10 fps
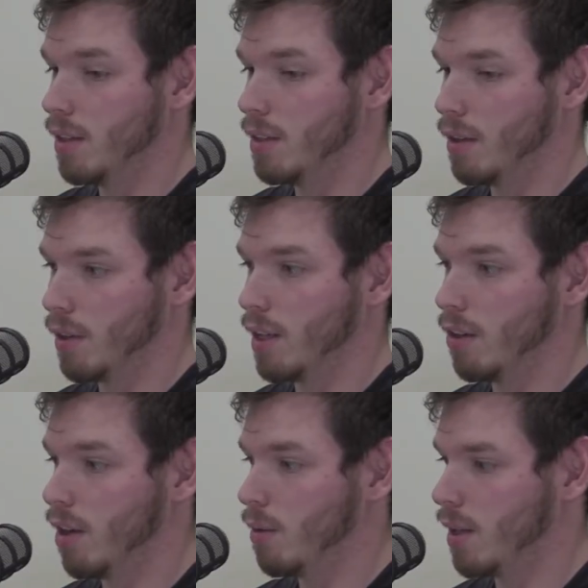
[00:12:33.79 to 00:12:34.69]
I definitely
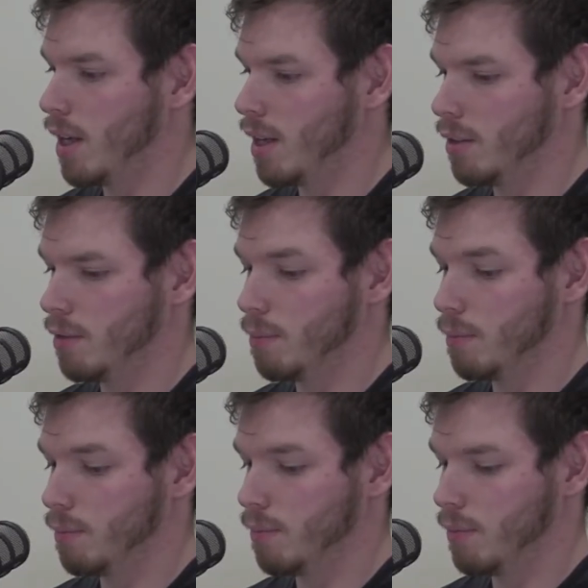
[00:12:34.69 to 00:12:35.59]
agree with that. And
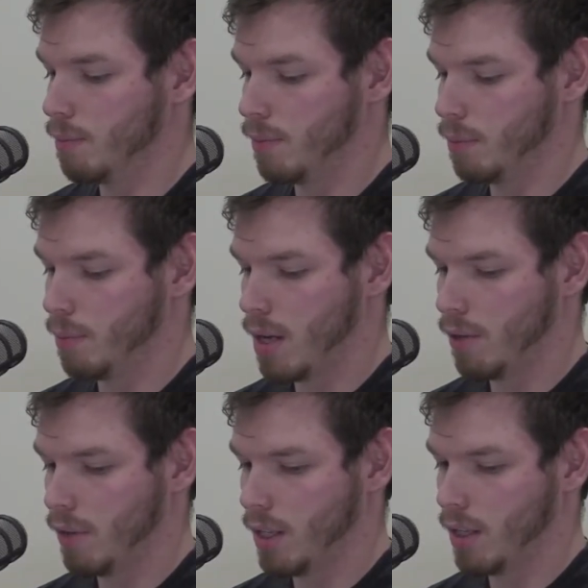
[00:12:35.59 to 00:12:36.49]

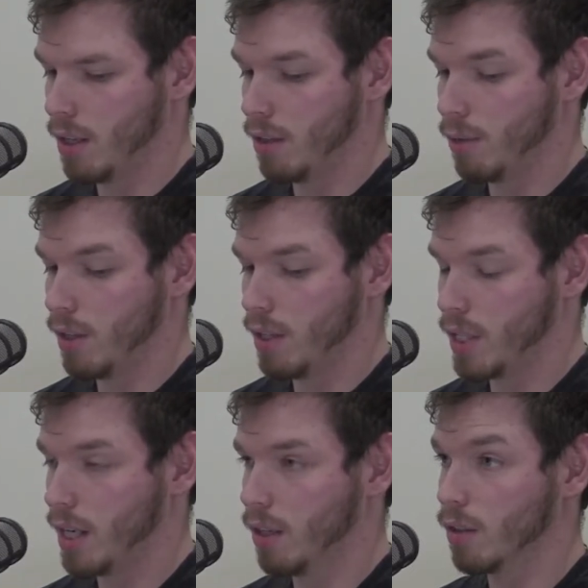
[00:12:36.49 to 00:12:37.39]
part of the way they
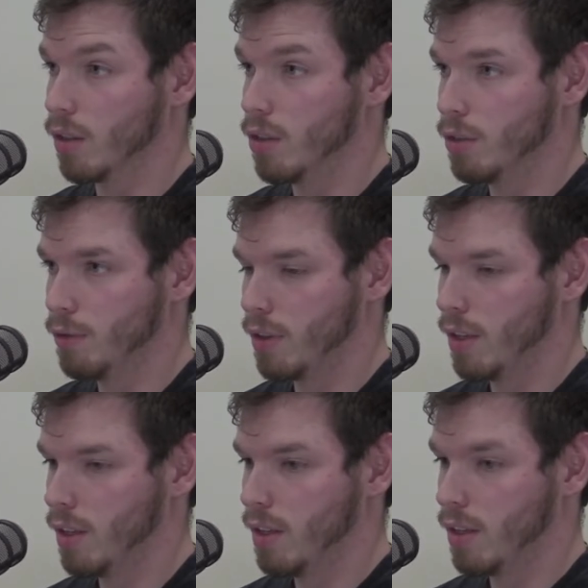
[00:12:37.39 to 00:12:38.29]
said inclusive,
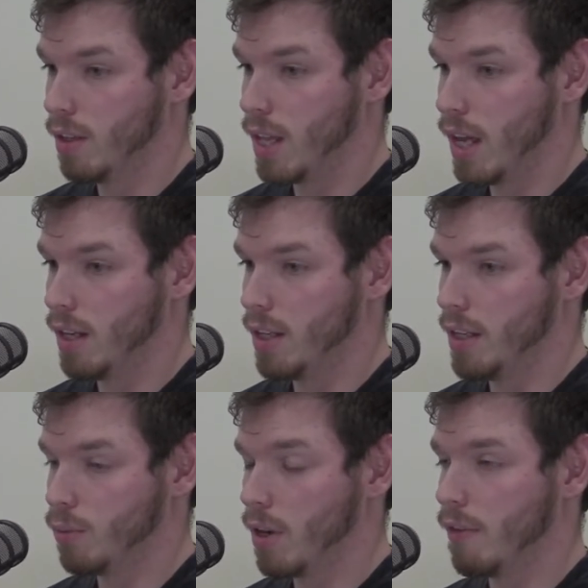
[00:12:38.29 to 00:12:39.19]
that
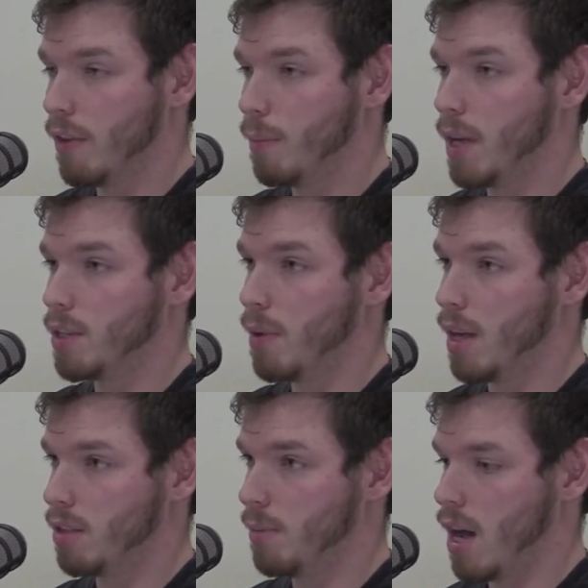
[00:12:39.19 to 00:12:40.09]
is one of the best
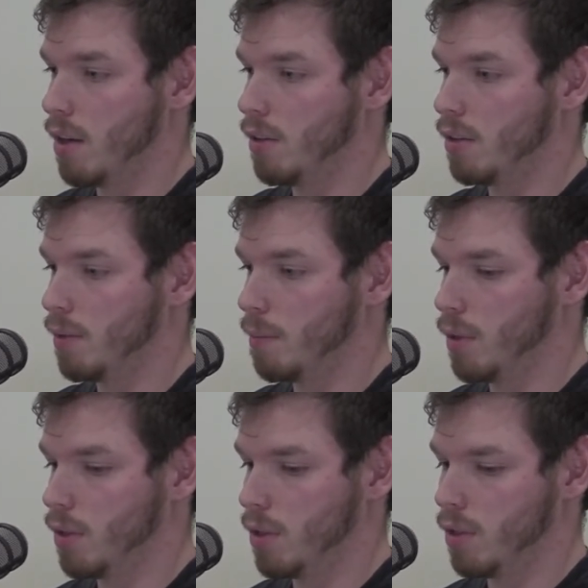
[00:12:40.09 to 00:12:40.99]
parts about it,
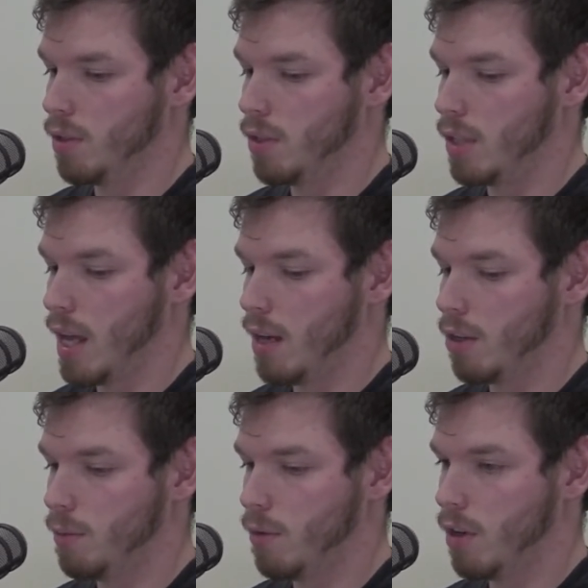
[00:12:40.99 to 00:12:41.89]
because our
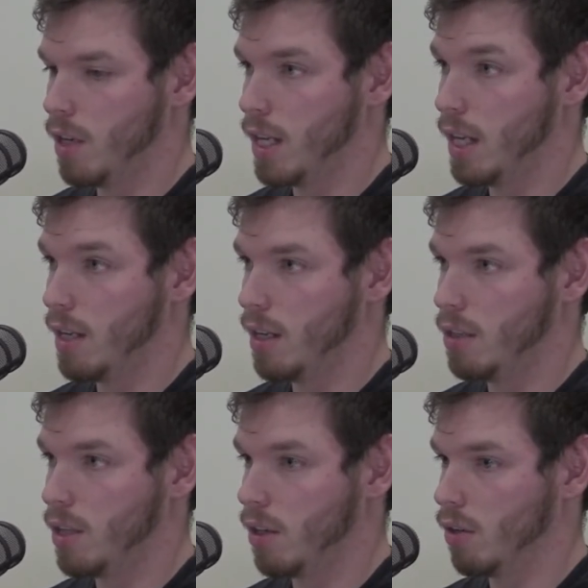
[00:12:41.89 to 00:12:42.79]
community
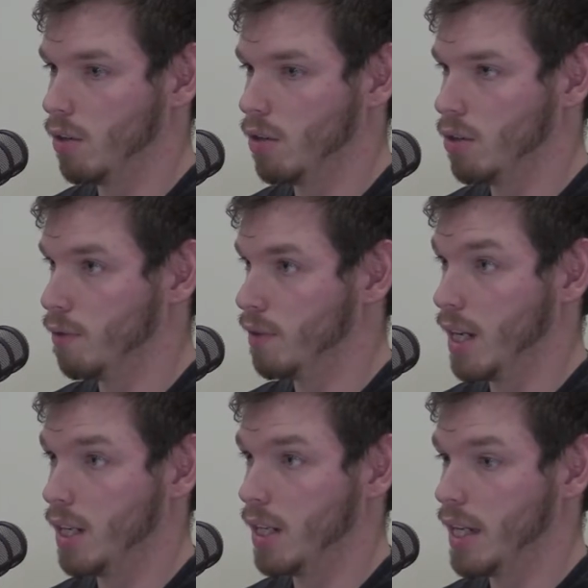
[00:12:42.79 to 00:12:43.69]
is inclusive.
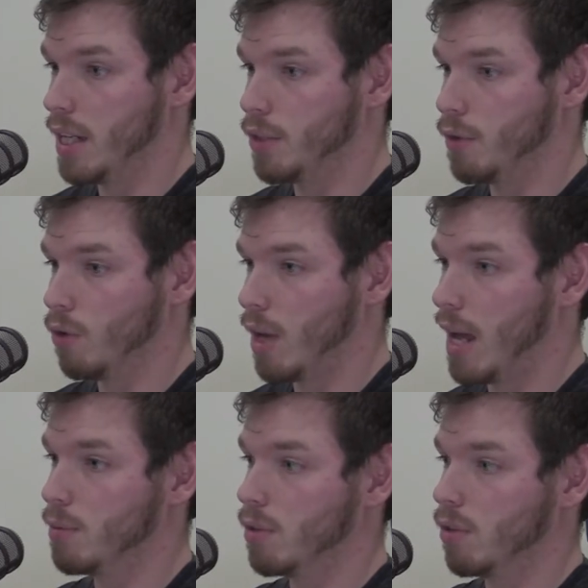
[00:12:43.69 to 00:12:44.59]
D&D is for
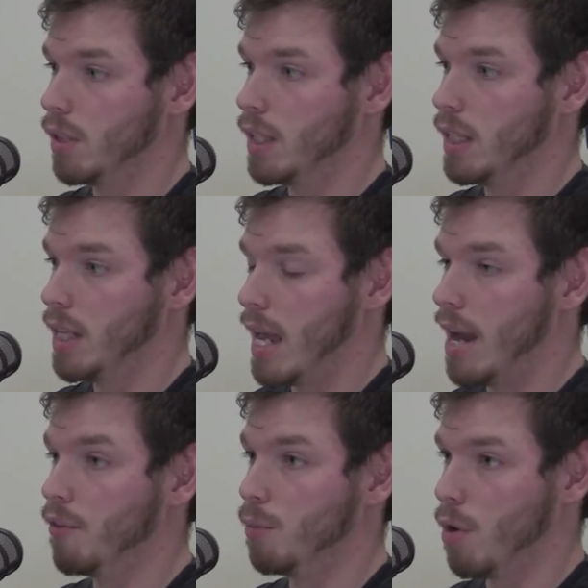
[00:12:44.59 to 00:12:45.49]
absolutely
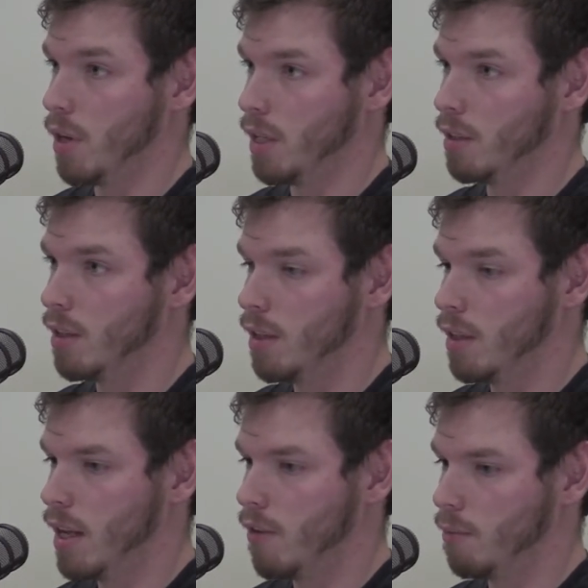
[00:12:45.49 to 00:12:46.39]
everybody,
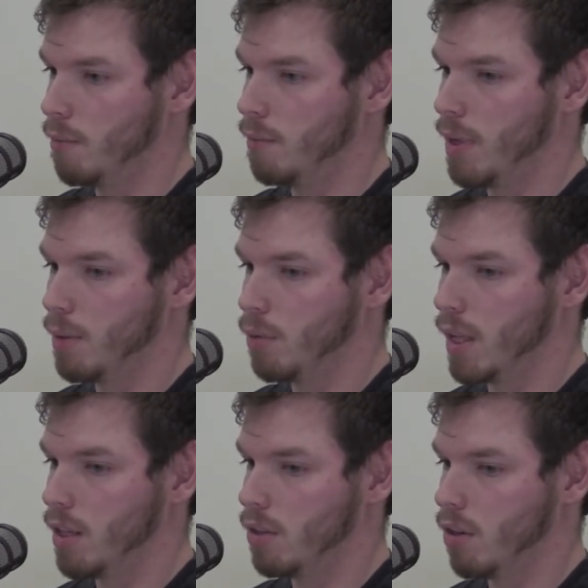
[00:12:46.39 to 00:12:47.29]
even people
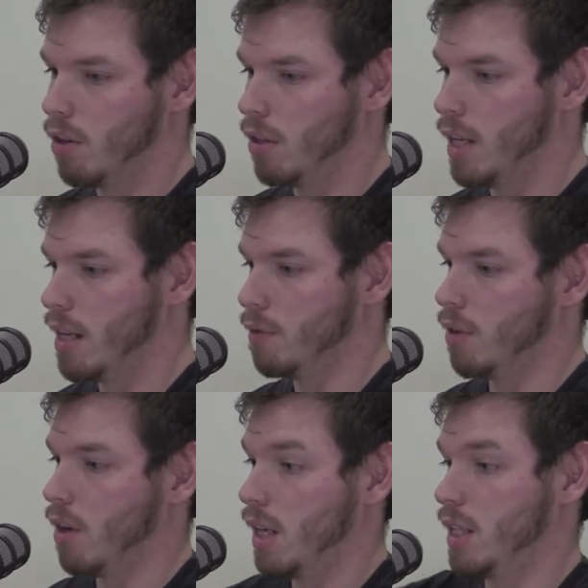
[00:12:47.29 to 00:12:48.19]
that don't
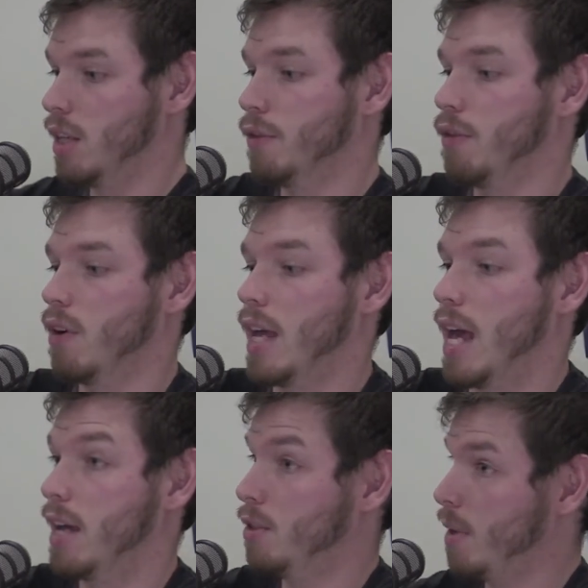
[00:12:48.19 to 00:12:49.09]
even identify
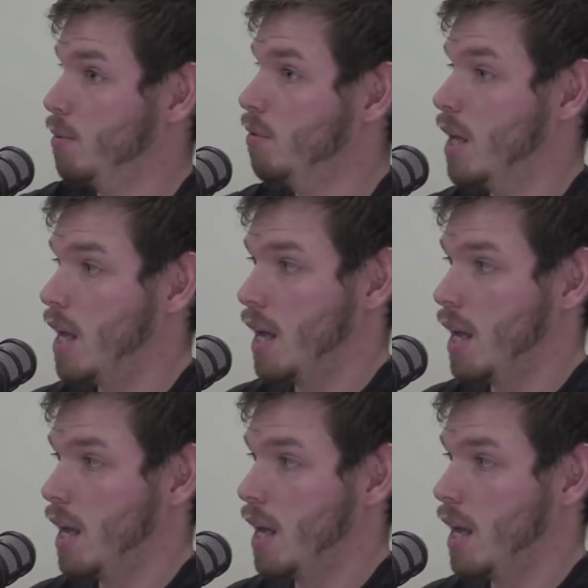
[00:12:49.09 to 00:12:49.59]
as people.